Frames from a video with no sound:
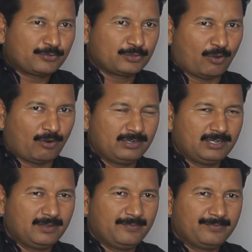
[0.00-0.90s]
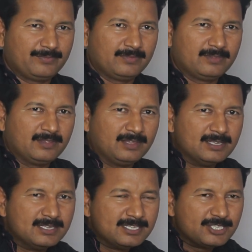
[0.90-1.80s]
salt,
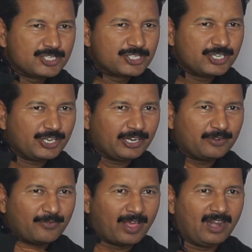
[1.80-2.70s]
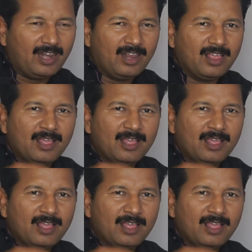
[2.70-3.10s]
stir it well,